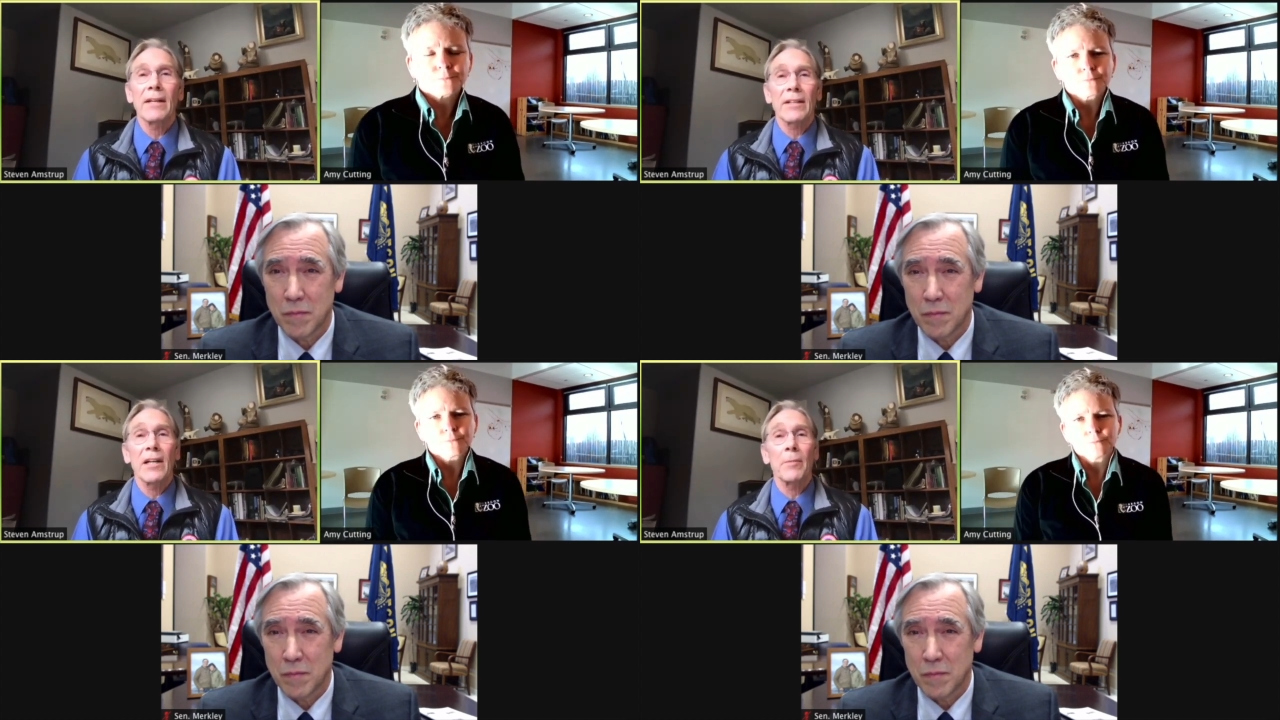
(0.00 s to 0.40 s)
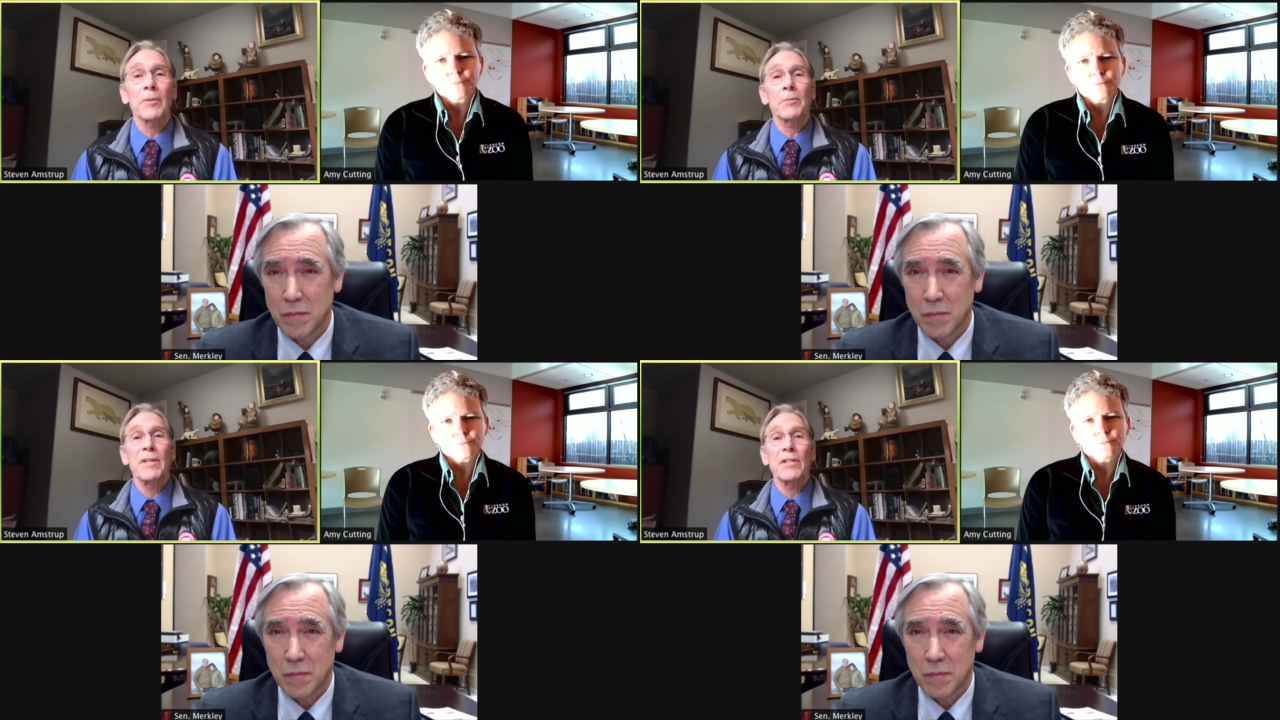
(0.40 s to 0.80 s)
Speaker 1: a couple
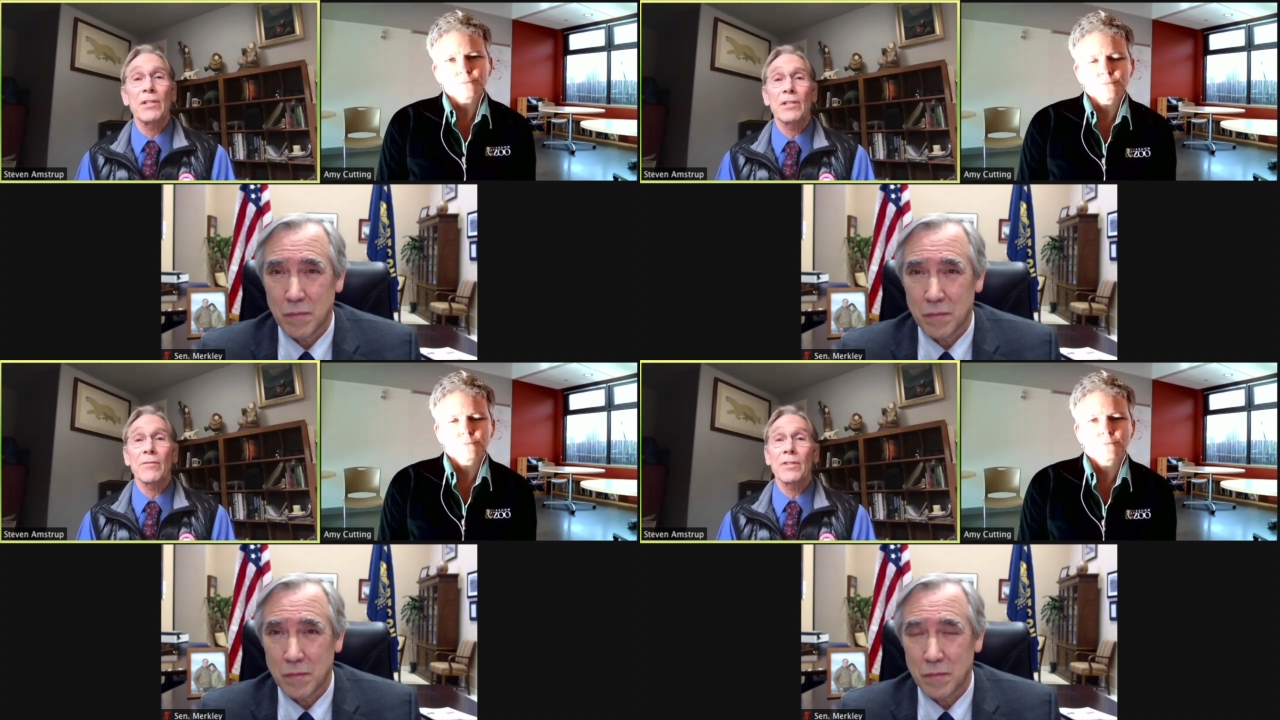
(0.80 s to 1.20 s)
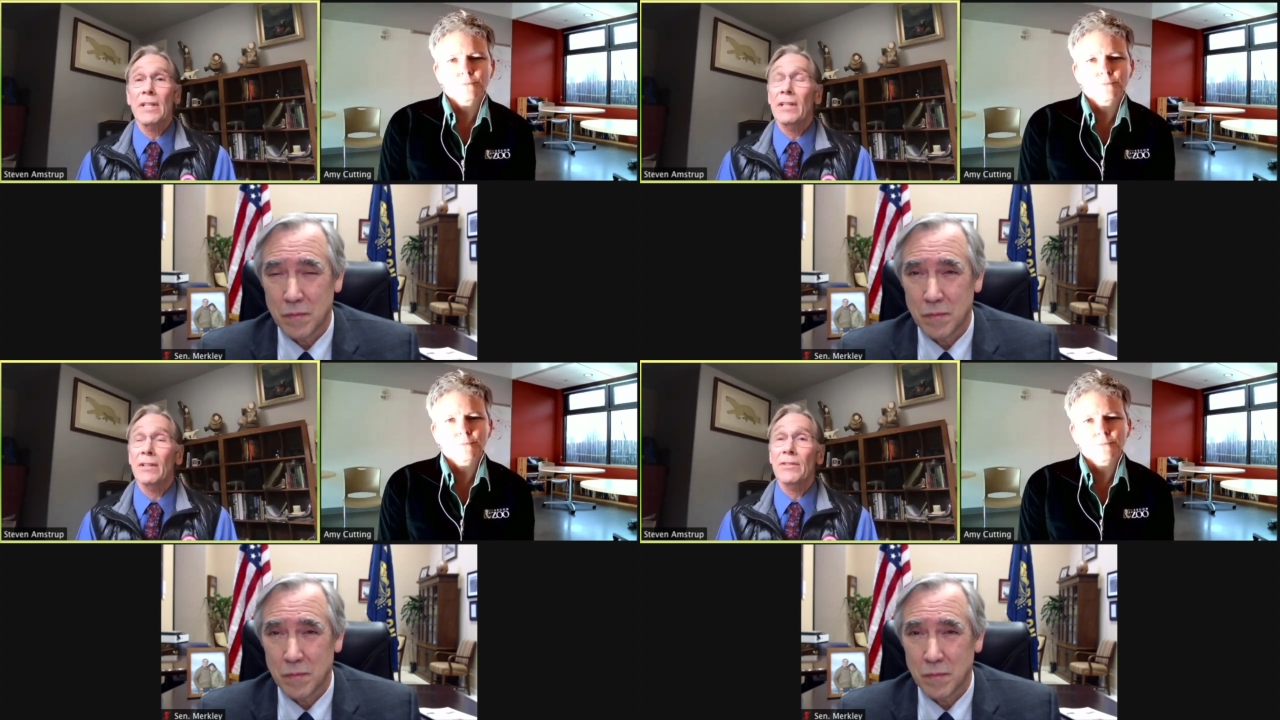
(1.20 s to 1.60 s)
species of
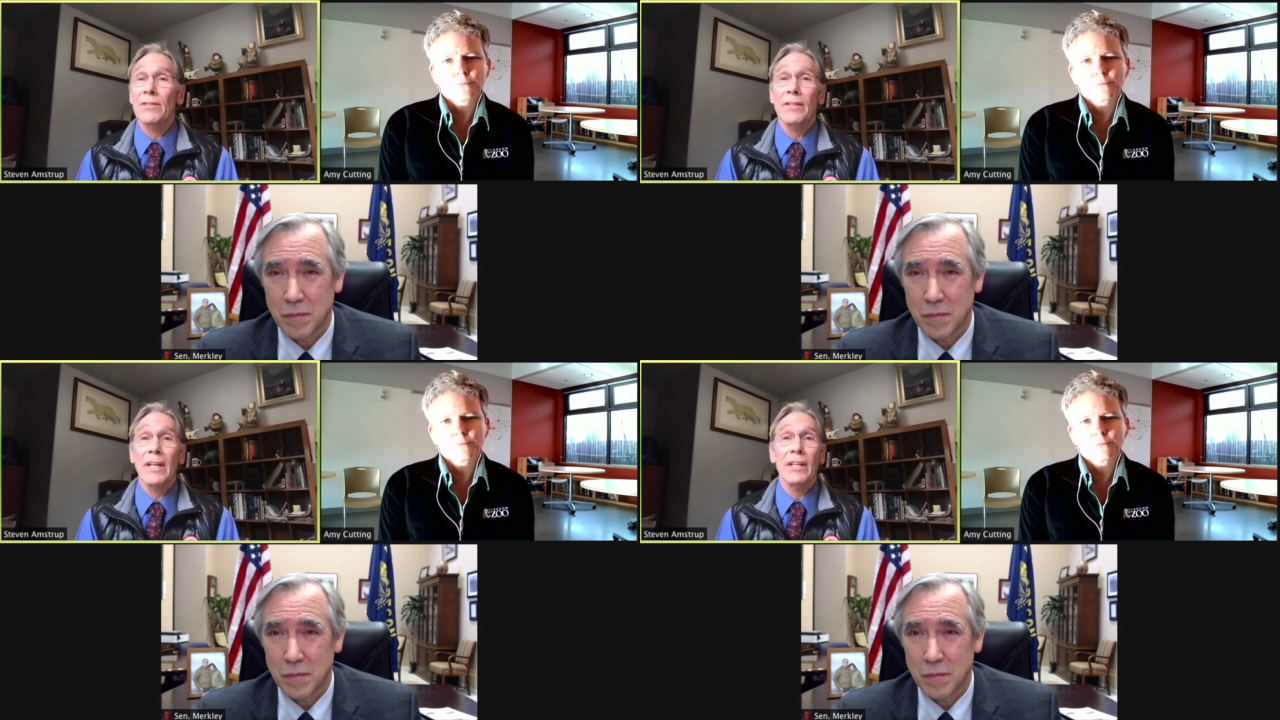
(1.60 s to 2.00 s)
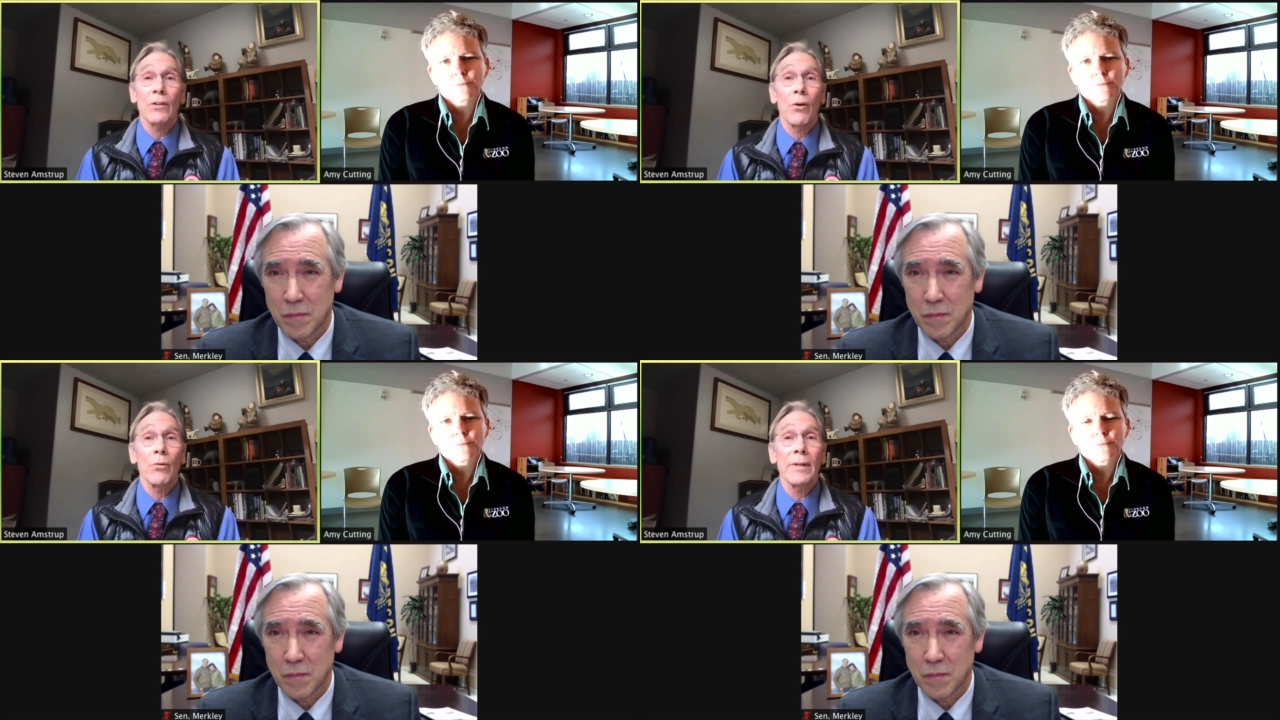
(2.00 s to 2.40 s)
seals that they can
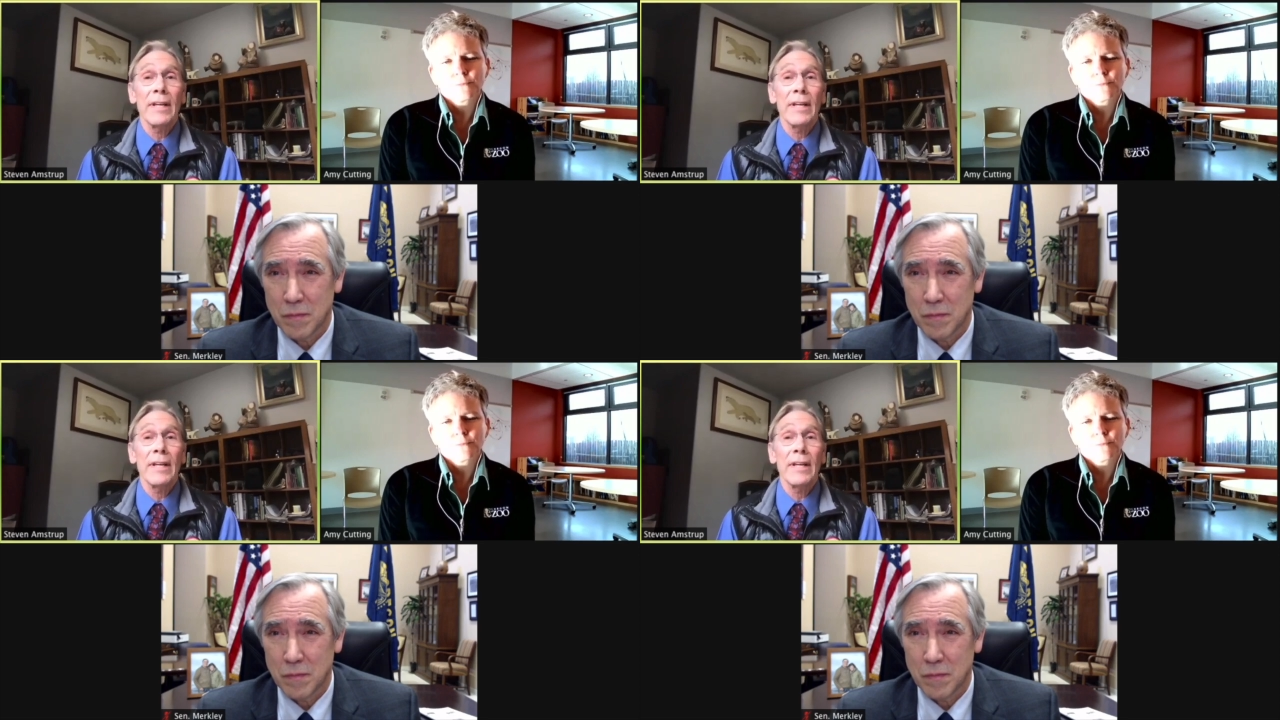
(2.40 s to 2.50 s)
only